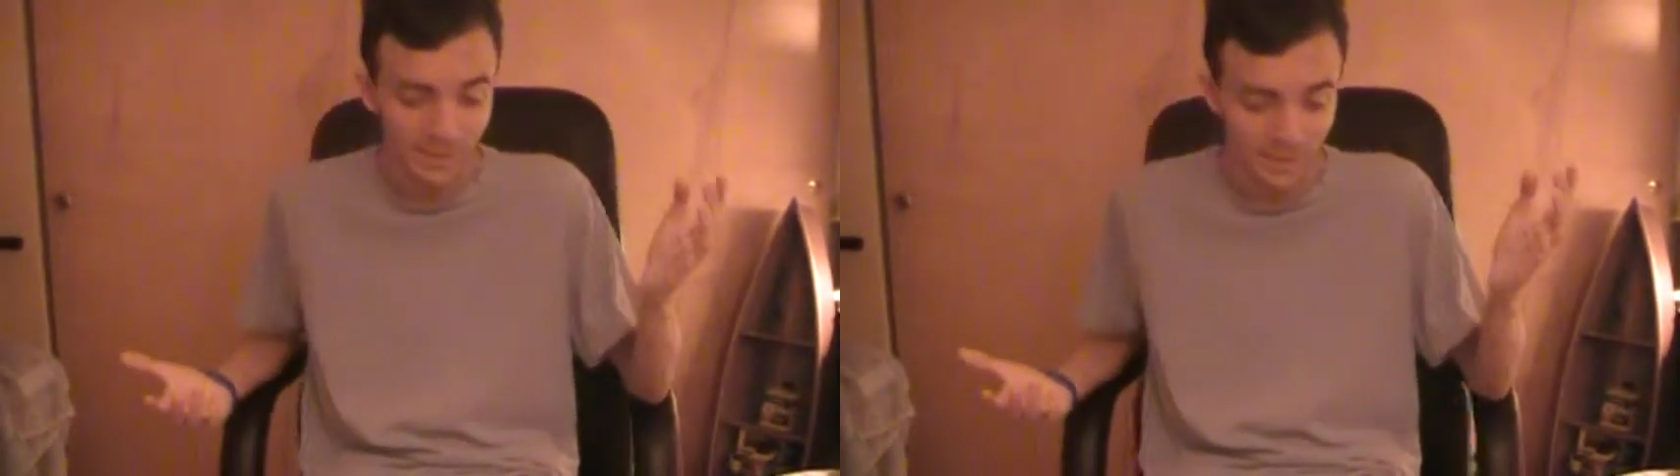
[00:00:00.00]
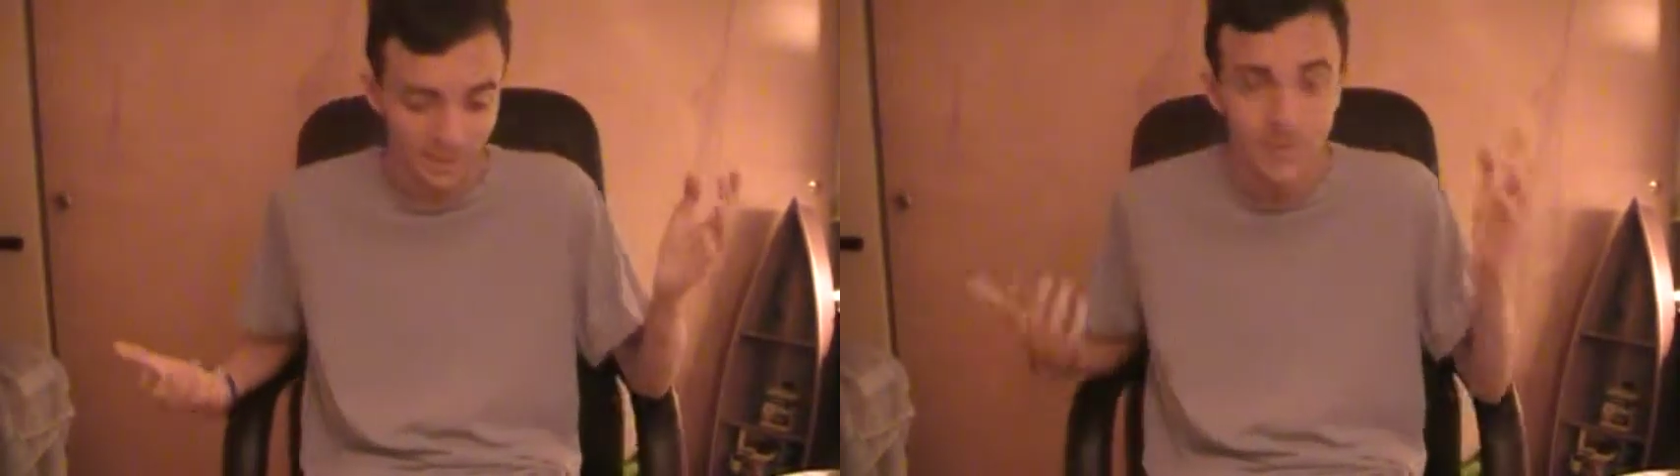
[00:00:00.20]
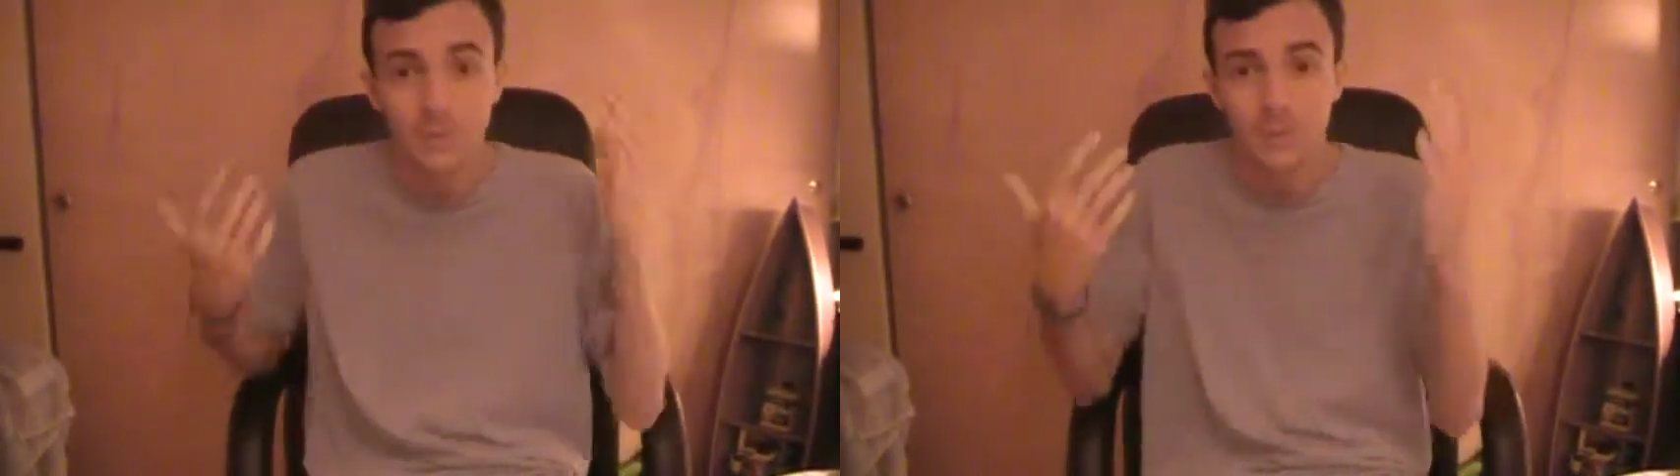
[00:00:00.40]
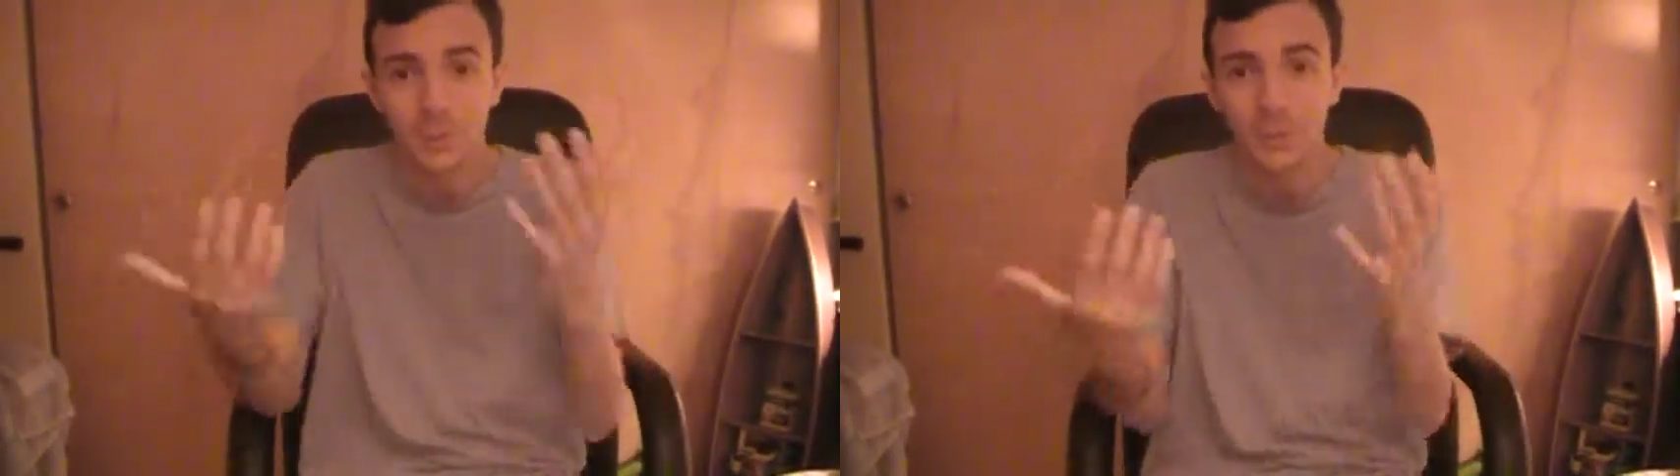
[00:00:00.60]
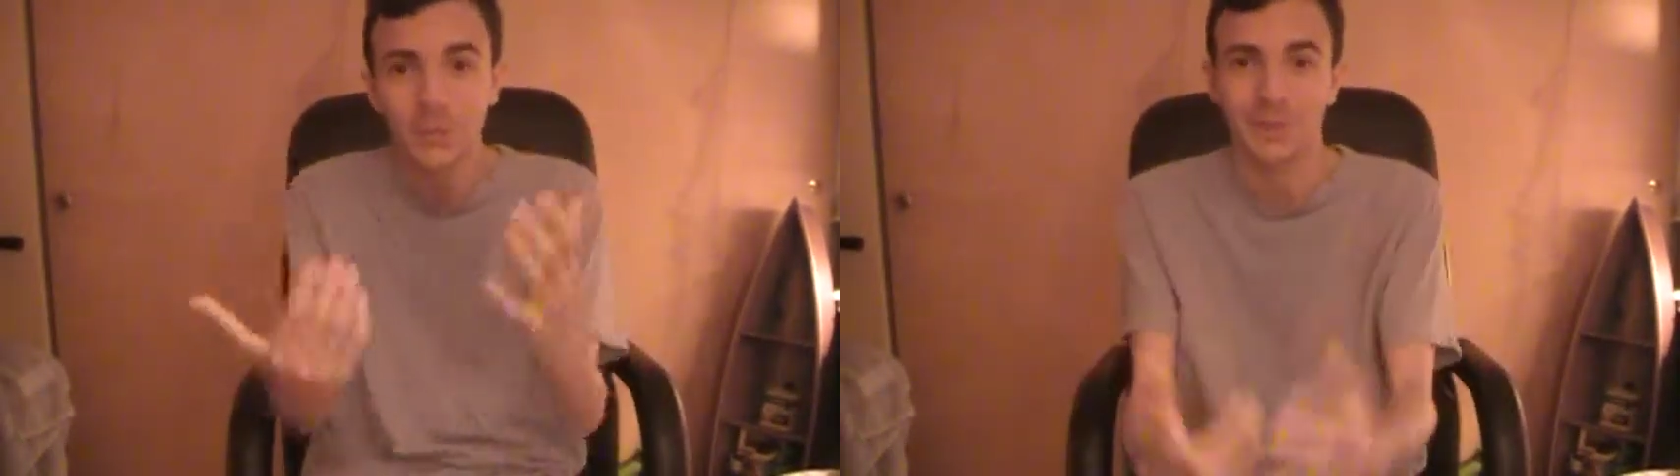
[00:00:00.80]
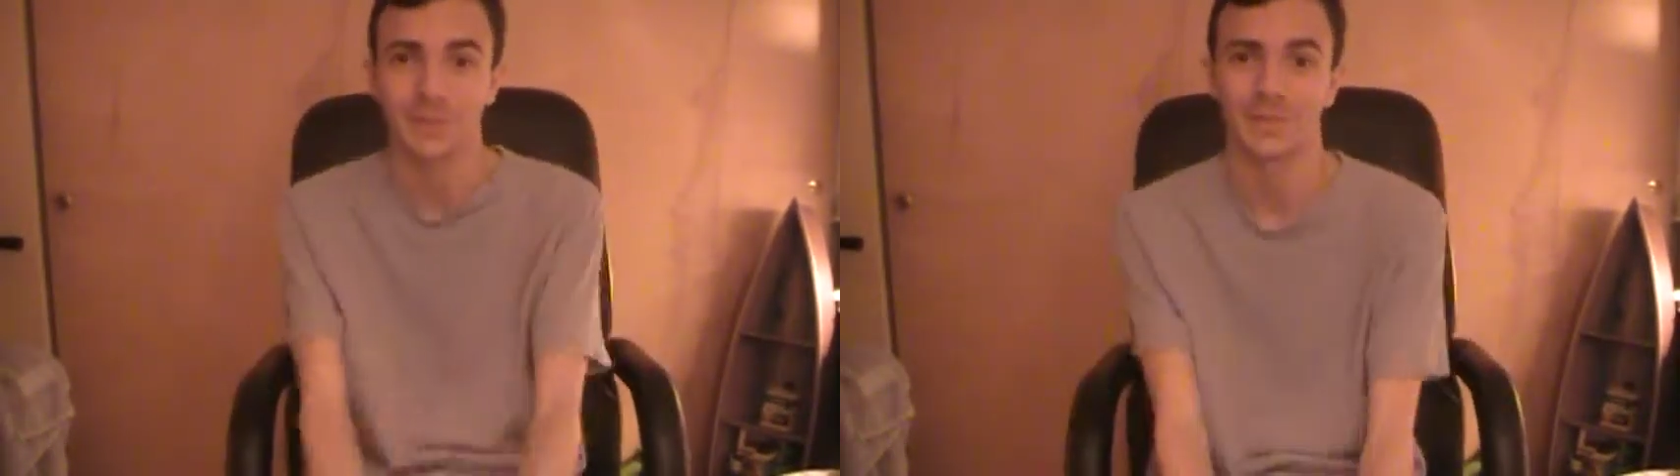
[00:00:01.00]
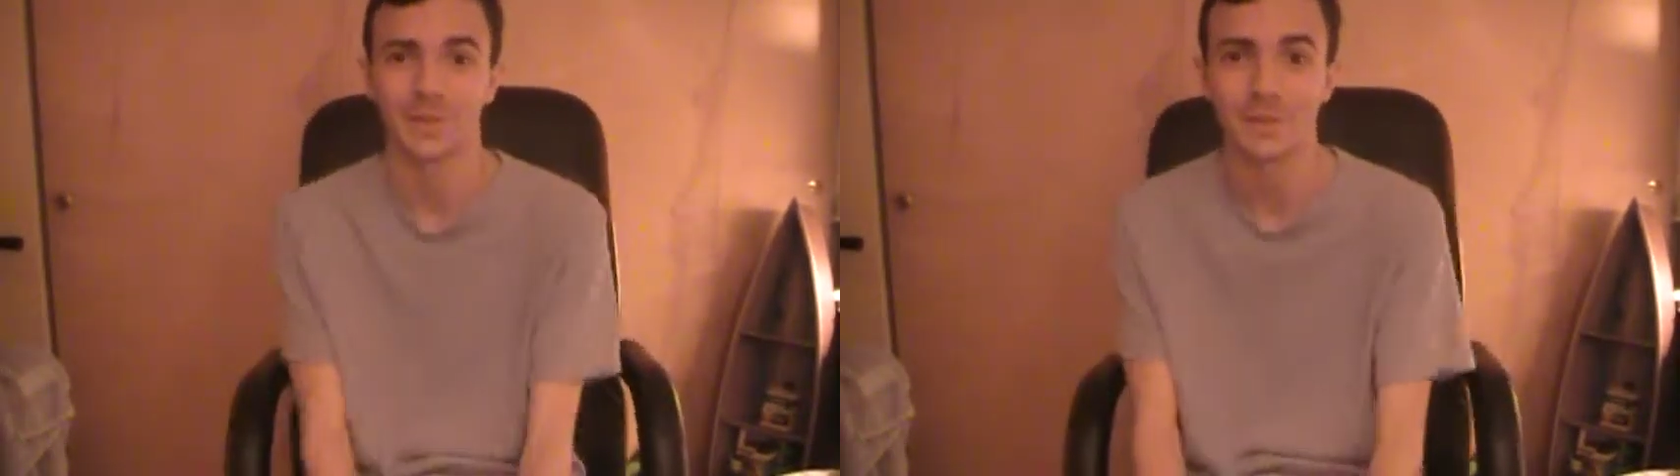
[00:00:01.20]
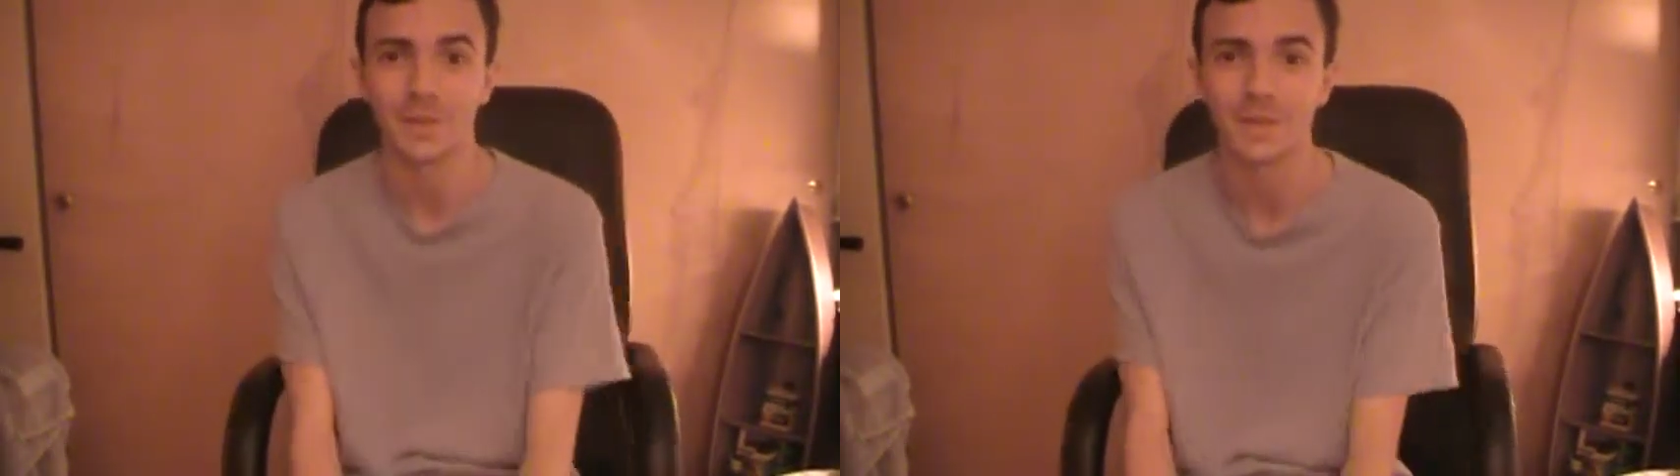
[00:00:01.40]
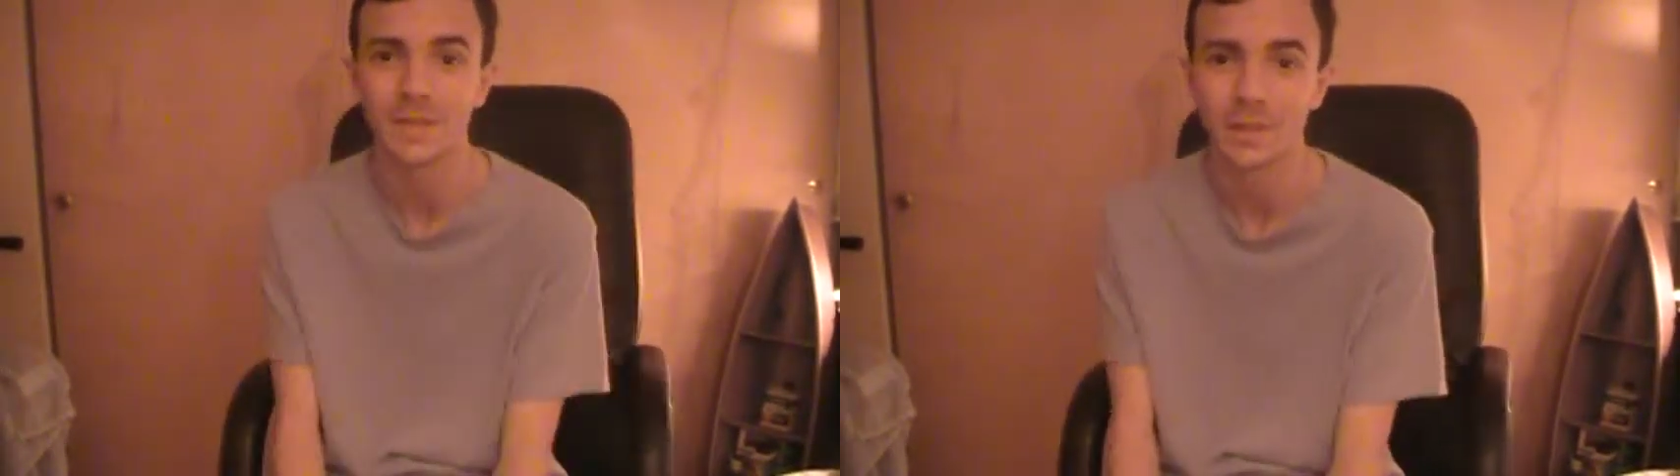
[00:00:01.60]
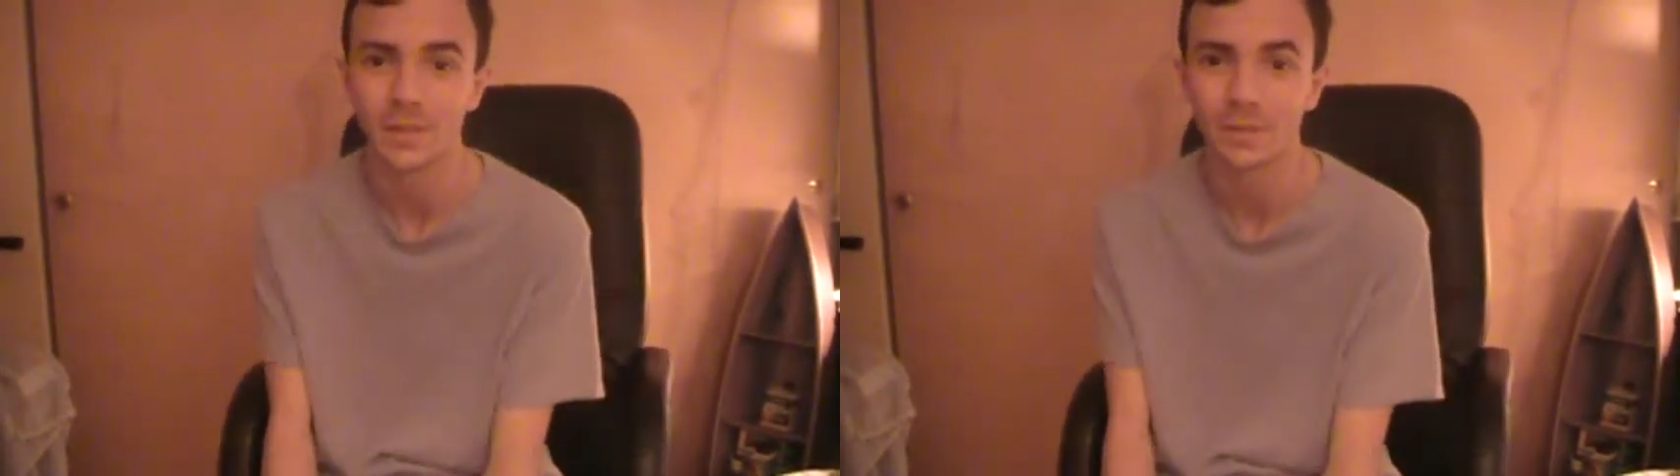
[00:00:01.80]
it's been so long since I made a
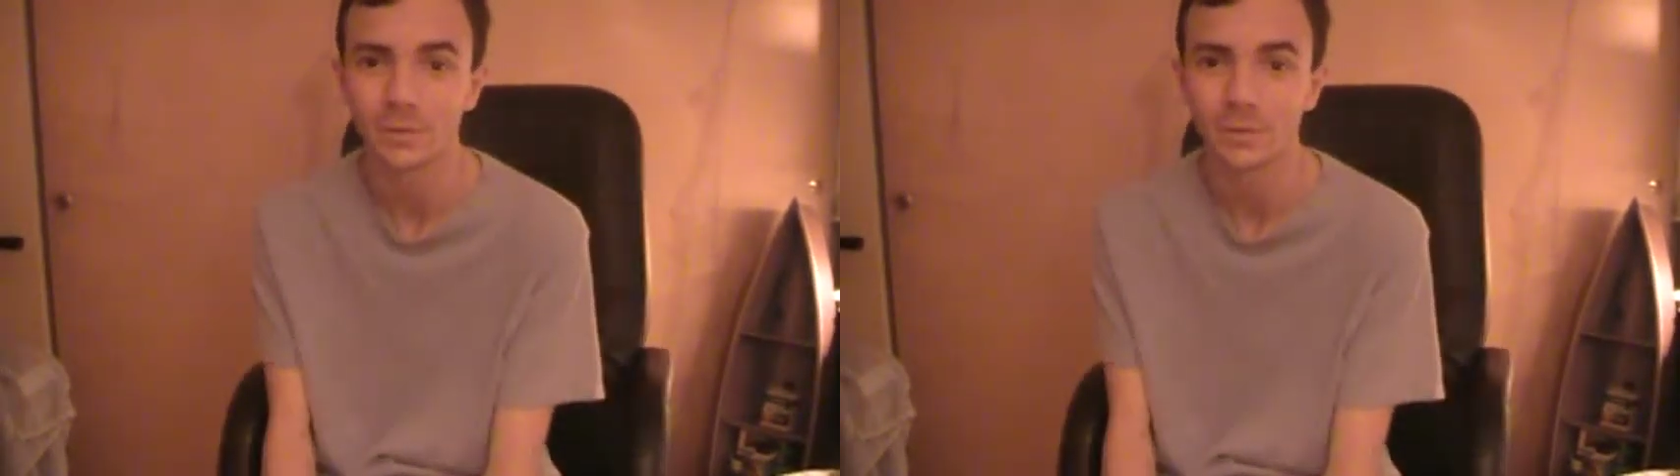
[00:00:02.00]
video